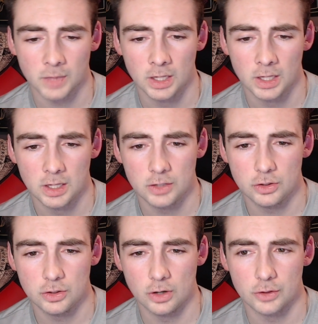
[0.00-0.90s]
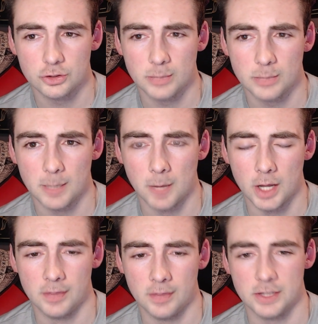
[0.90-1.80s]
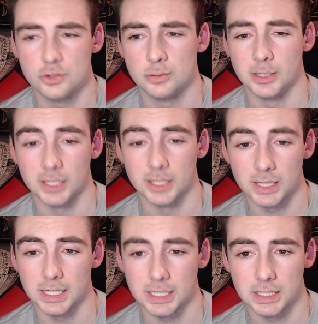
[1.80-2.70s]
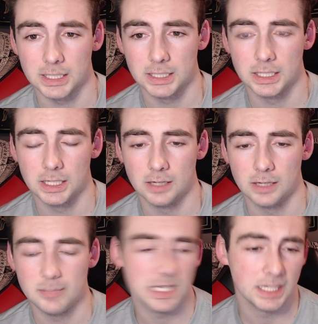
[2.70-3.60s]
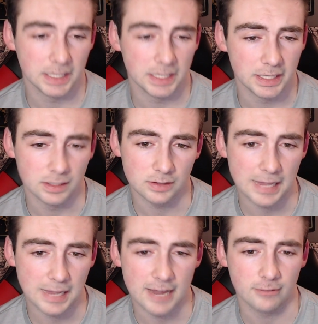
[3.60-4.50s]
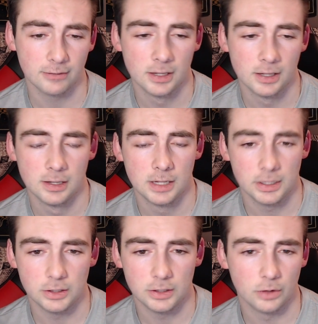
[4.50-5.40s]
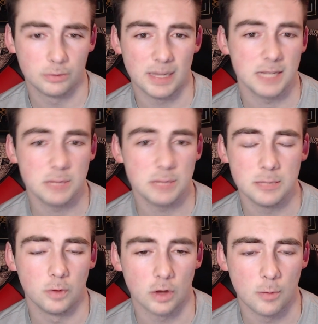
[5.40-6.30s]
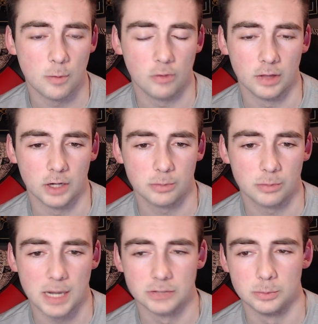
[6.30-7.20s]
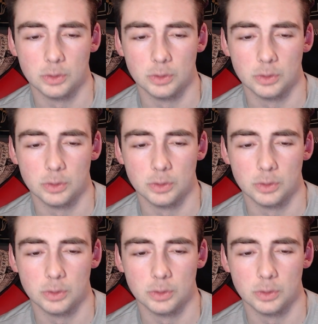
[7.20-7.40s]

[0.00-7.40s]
there should be a button that you should be able to click immediately and have as many people come over there as possible.